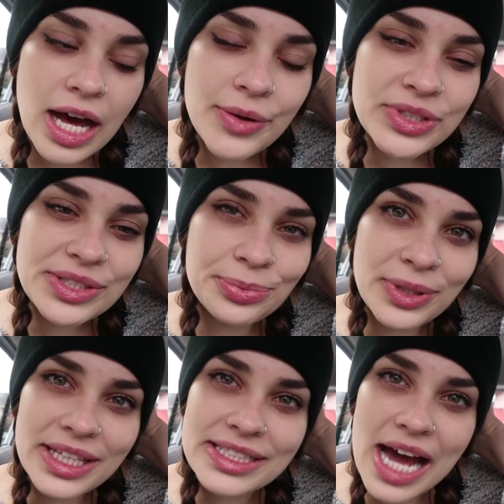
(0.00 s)
I was just
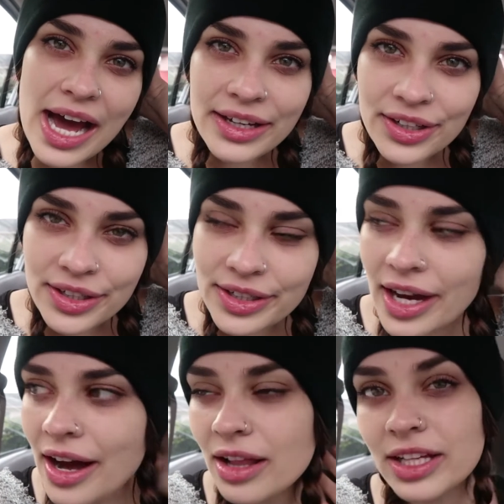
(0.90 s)
really tired.
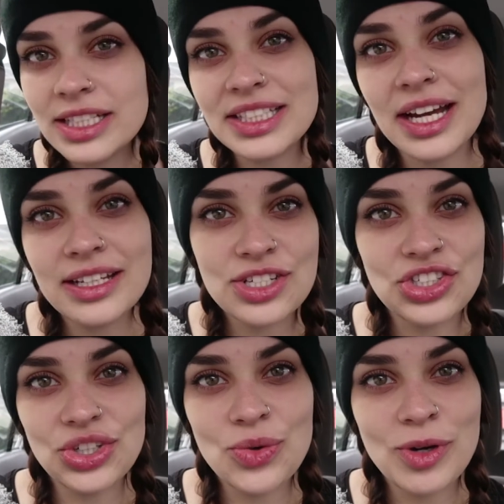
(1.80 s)
All I decided to
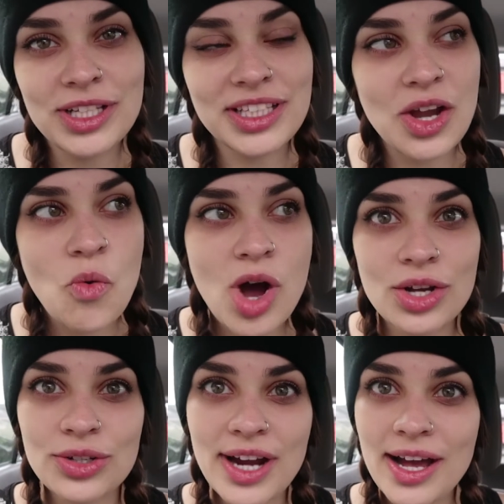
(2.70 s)
do was like
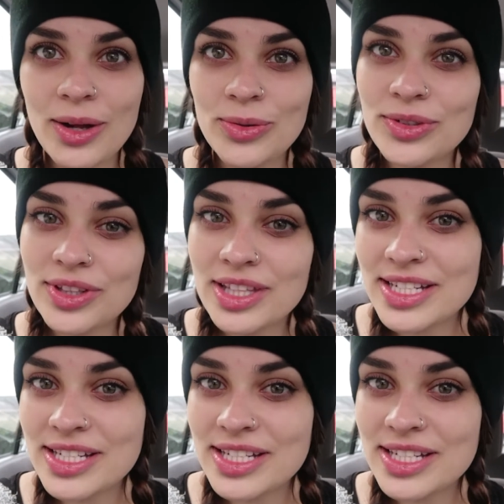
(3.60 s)
walk around